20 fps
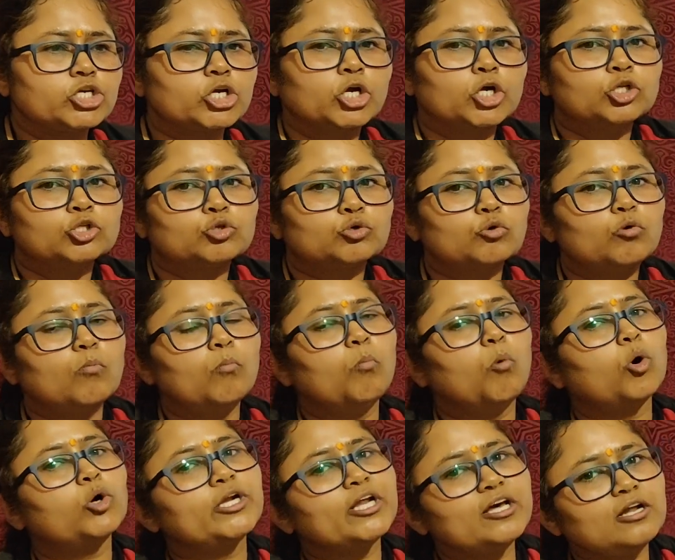motor
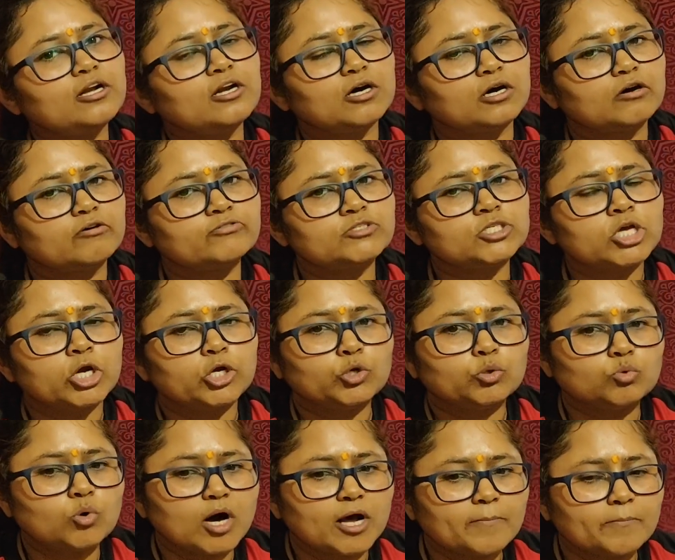nerves to our
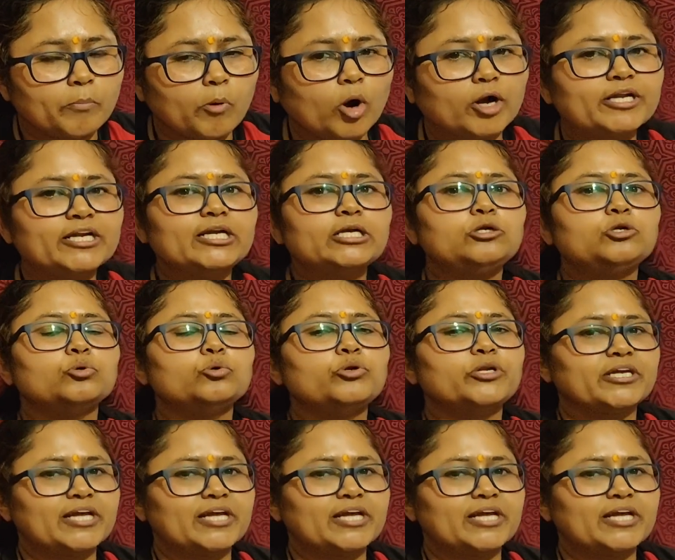body to react.